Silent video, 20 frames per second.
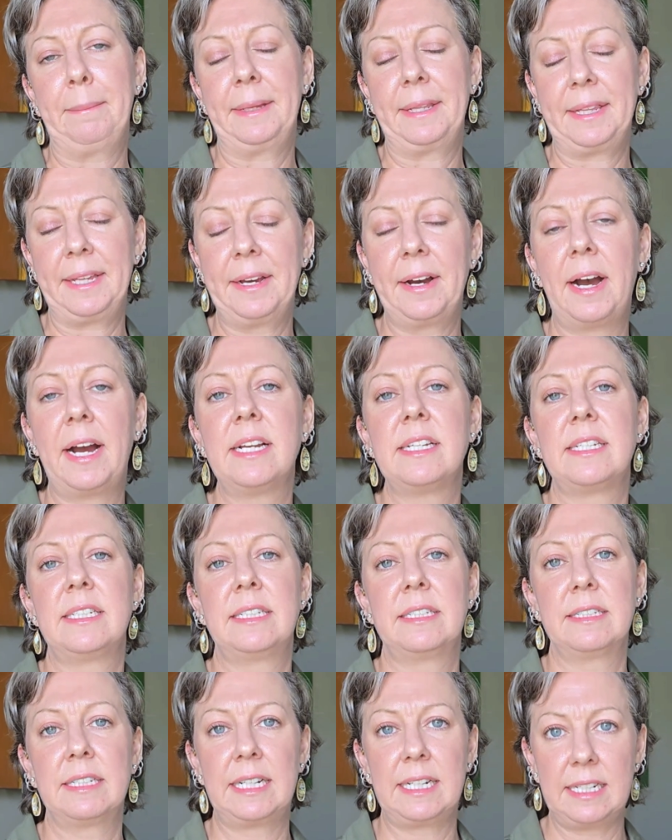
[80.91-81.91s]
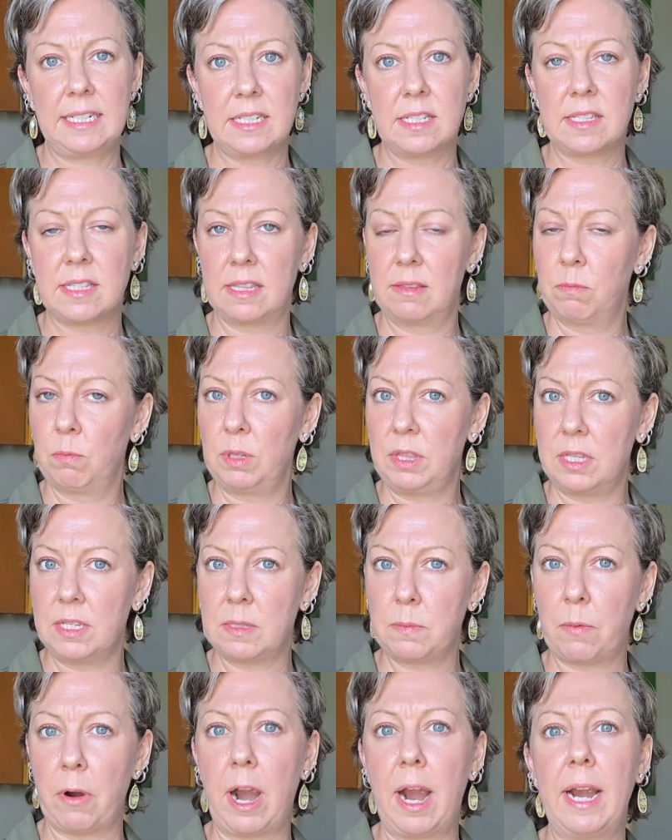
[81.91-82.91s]
But the idea is with the
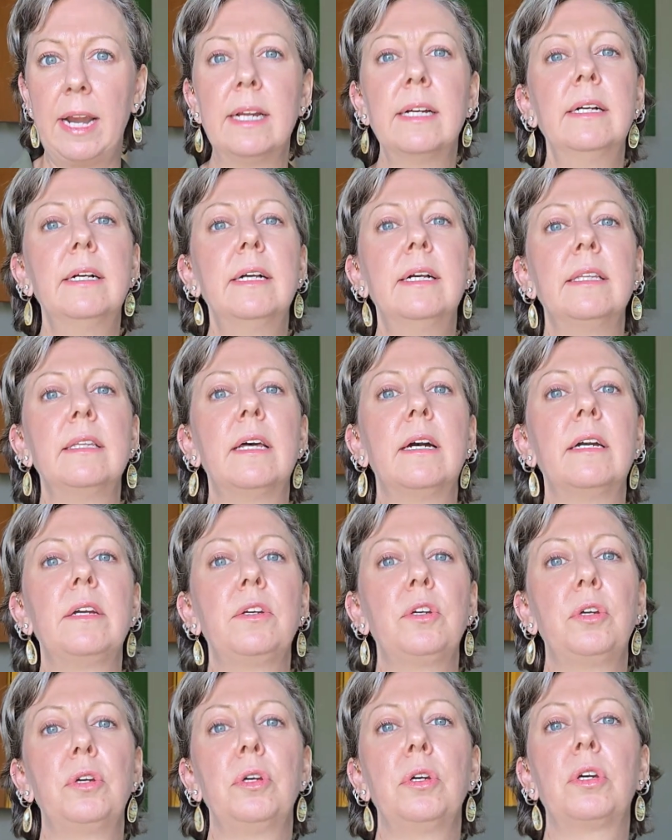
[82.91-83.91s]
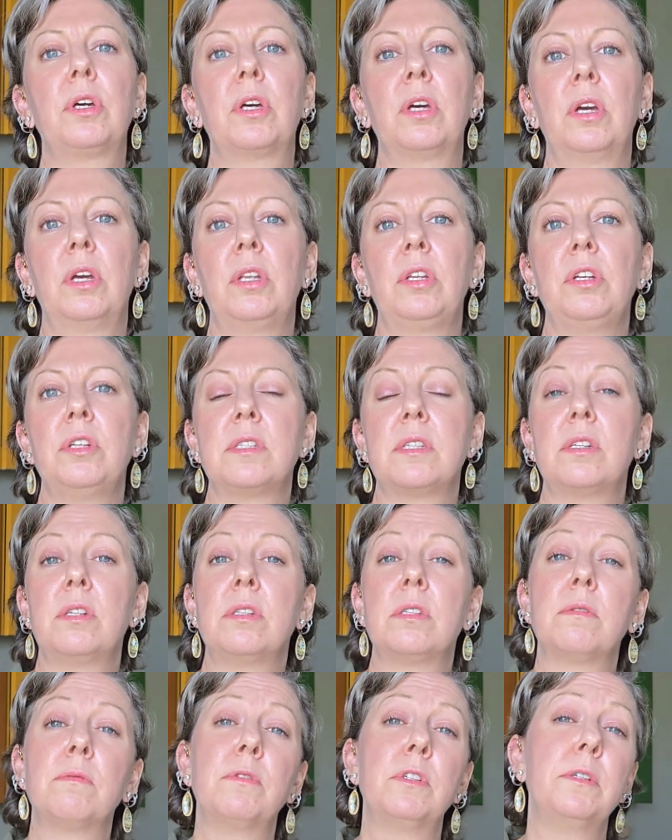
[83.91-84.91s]
spray that you can use it
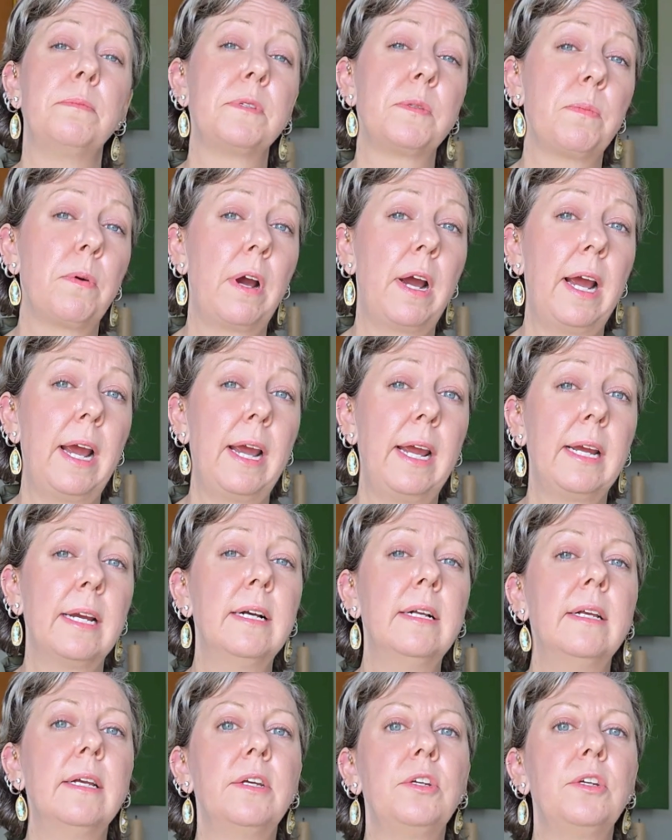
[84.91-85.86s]
as a room spray.